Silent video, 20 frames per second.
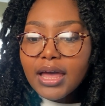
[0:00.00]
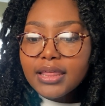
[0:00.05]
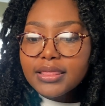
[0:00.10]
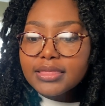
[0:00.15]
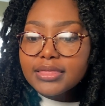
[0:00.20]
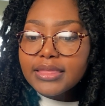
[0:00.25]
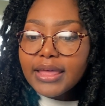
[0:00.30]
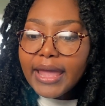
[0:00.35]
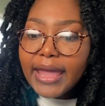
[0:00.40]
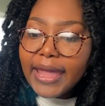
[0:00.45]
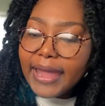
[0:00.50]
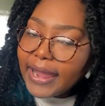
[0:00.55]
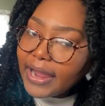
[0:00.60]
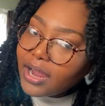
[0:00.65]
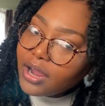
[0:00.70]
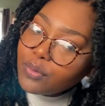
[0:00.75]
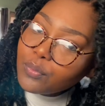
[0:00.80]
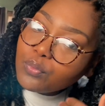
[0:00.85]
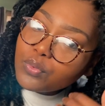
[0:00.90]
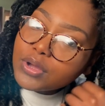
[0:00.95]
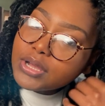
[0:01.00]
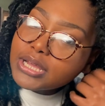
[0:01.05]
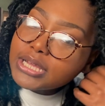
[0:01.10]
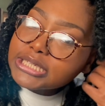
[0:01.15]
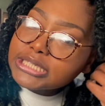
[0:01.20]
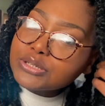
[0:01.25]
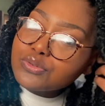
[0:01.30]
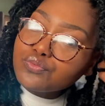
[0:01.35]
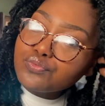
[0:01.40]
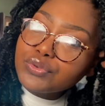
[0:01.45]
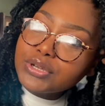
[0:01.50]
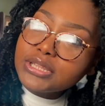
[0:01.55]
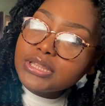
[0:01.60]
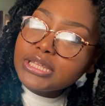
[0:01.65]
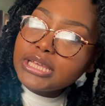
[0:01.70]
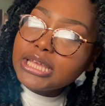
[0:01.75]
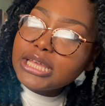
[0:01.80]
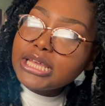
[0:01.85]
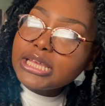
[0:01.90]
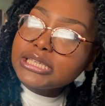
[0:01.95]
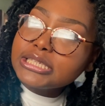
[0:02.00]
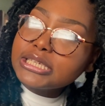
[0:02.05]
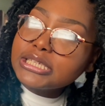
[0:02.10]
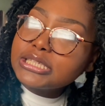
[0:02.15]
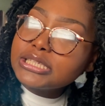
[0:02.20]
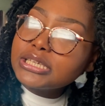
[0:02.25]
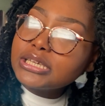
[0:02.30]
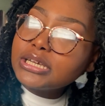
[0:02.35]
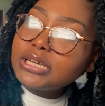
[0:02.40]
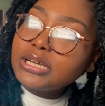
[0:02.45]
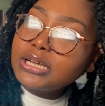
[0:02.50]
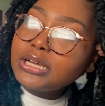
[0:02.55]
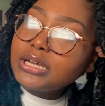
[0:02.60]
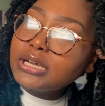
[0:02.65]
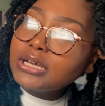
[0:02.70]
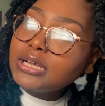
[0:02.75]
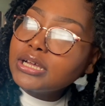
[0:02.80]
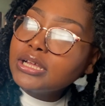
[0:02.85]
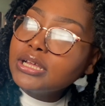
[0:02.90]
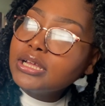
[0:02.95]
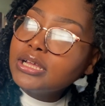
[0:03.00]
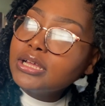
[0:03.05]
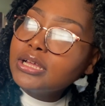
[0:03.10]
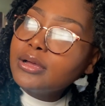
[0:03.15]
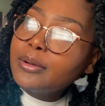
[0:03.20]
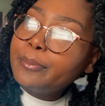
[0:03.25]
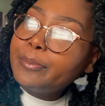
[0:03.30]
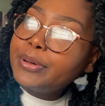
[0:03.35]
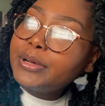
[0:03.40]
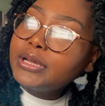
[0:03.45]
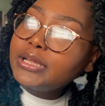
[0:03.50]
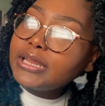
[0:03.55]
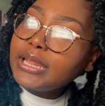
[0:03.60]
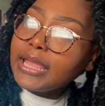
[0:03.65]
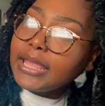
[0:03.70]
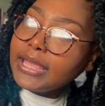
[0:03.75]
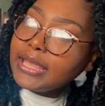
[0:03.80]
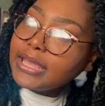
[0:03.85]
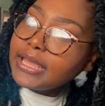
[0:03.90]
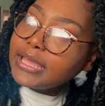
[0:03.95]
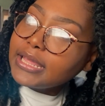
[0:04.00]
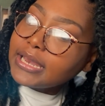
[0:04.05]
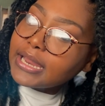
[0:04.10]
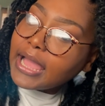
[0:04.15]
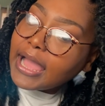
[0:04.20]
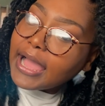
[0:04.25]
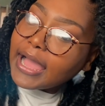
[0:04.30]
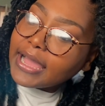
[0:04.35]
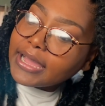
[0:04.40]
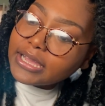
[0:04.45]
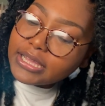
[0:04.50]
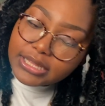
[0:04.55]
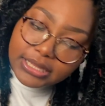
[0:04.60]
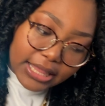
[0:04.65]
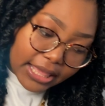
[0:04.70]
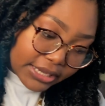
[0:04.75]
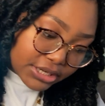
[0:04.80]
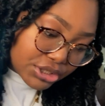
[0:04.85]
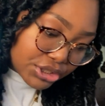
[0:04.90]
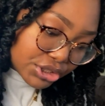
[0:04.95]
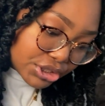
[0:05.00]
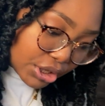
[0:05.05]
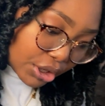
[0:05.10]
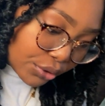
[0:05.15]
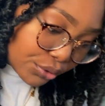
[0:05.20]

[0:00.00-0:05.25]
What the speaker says: The hair was really easy to put in. I can like show